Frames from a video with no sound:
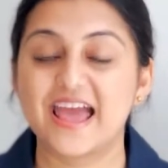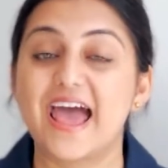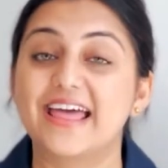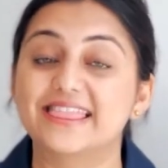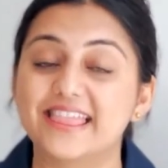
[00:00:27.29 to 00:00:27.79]

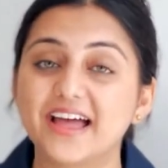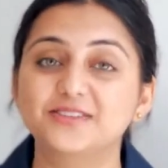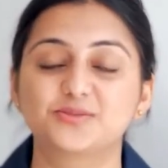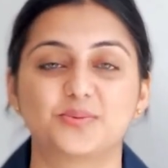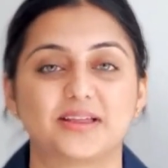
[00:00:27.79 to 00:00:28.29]
And
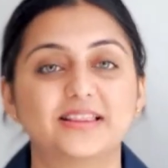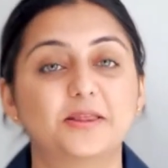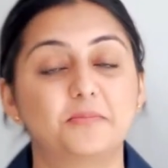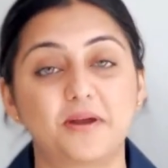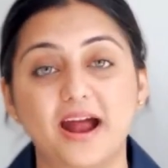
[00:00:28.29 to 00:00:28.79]
that's when
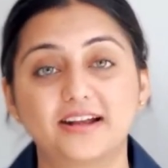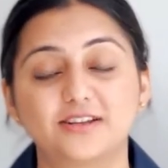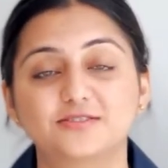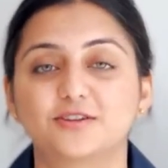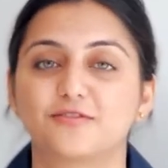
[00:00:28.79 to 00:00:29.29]
the
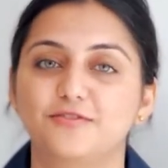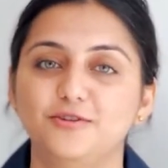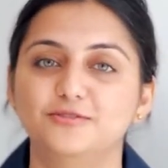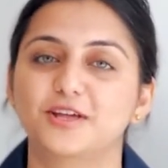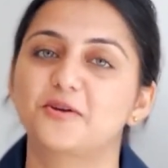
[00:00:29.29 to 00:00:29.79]
practice of
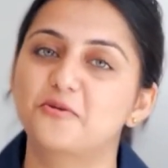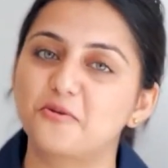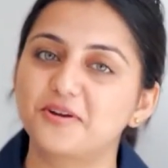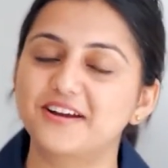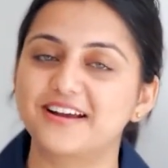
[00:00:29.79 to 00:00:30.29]
using
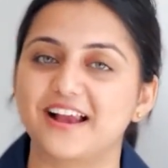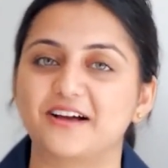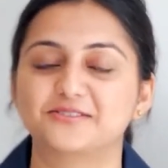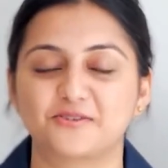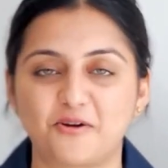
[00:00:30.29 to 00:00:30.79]
coated
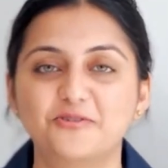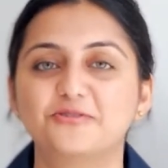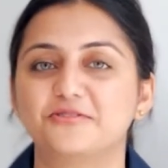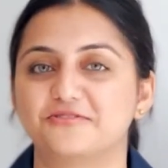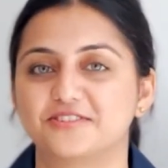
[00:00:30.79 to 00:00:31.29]
glass
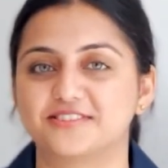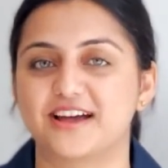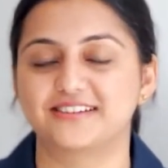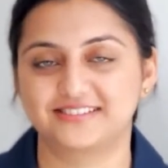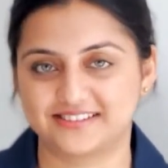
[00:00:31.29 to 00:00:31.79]
onto the
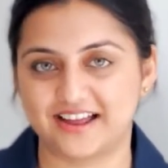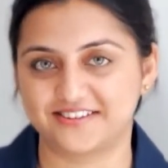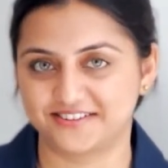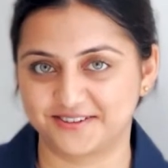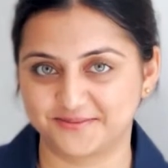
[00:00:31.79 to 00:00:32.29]
facade
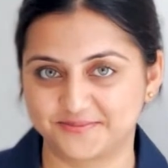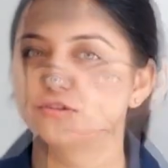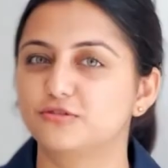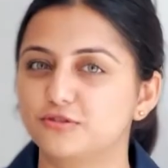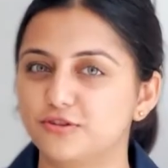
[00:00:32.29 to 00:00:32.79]
started.
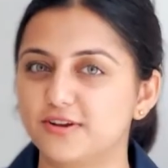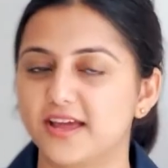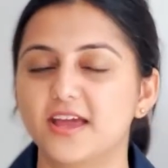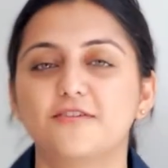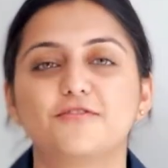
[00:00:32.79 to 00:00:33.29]
So
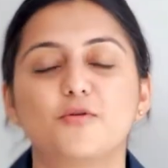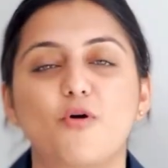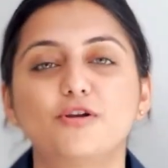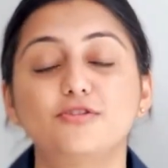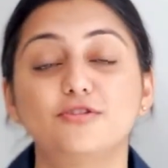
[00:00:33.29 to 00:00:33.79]
today, if you
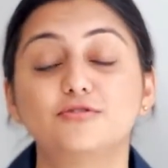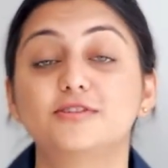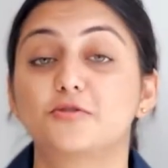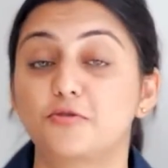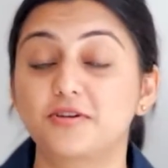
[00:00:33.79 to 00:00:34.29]
want to
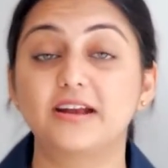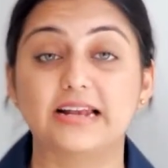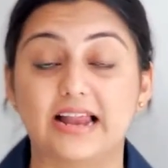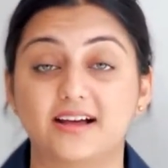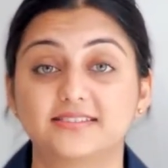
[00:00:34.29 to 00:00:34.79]
use a coated
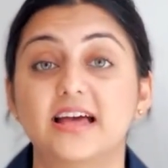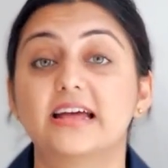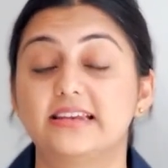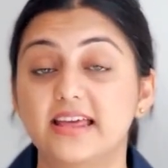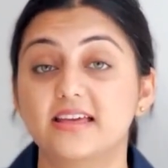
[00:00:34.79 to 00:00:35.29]
glass,
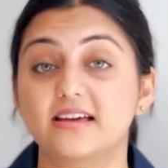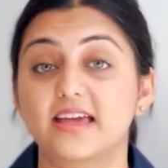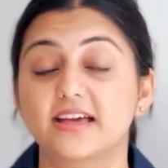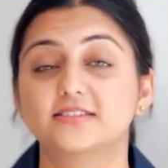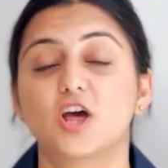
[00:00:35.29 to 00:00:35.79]
take a
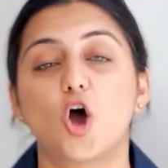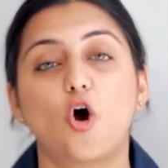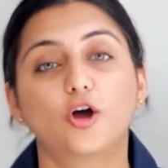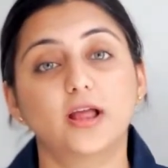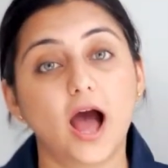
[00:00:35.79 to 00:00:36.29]
guess
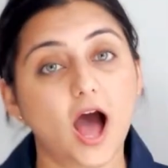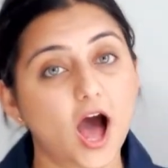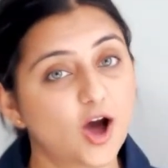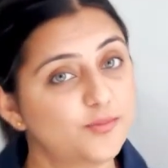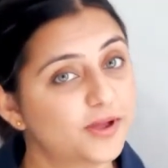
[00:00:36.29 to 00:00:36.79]
on
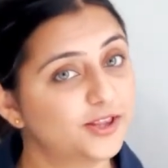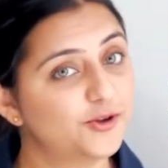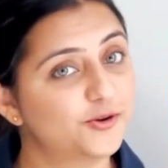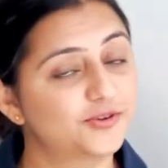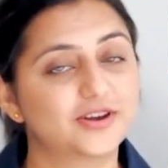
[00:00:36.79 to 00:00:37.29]
how many
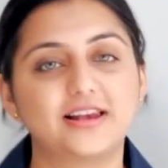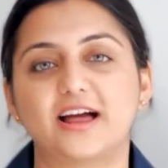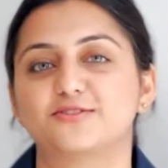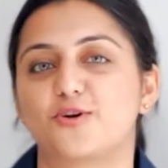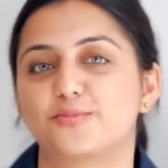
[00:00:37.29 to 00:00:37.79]
coated
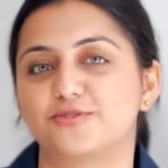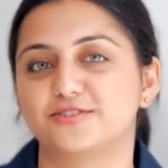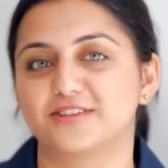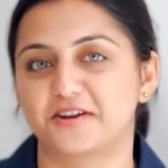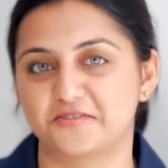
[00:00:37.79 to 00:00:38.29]
glass
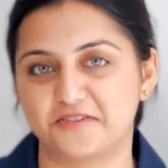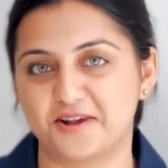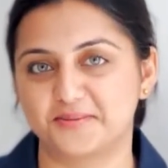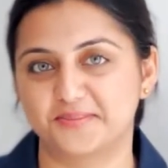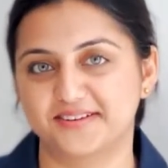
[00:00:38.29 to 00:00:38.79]
options are
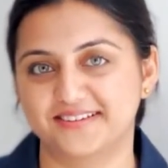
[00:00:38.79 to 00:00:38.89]
available.